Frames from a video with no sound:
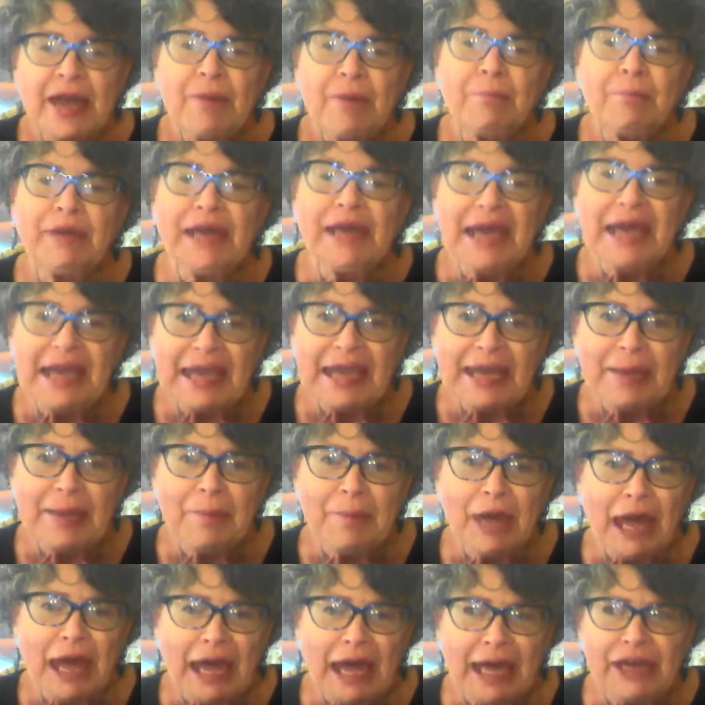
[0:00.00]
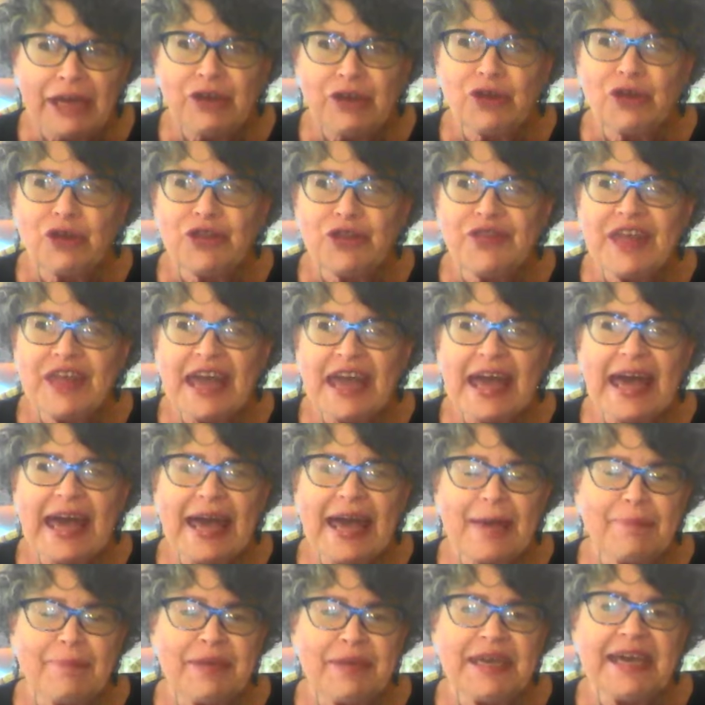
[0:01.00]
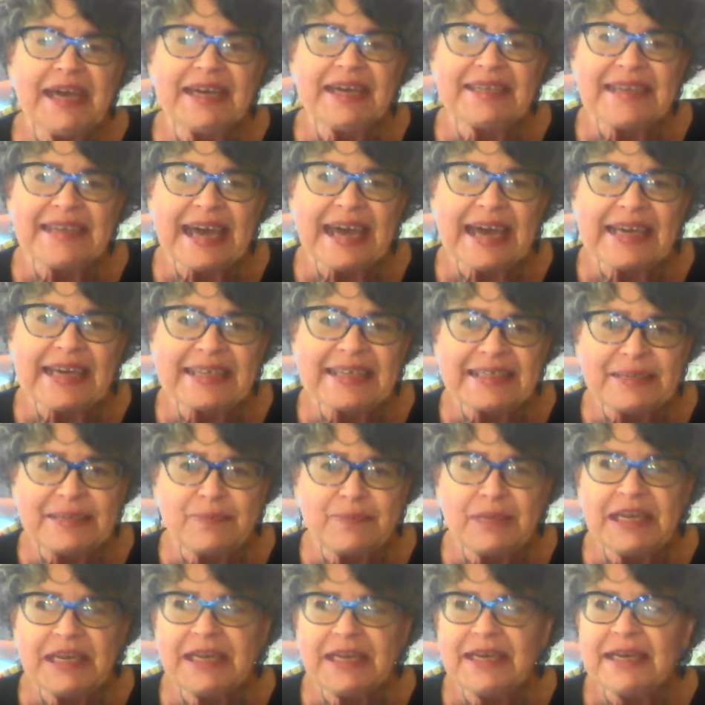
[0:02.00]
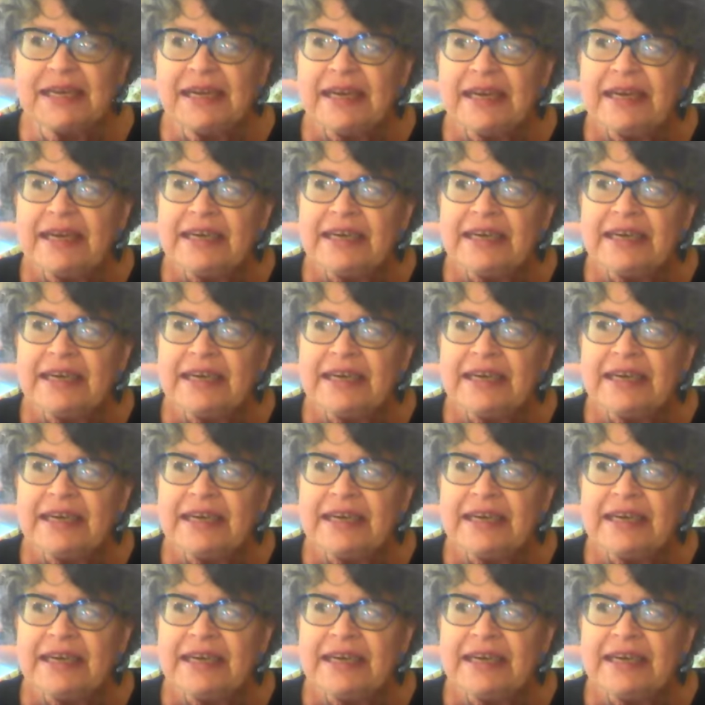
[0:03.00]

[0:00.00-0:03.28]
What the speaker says: but I am honored that Abby has asked me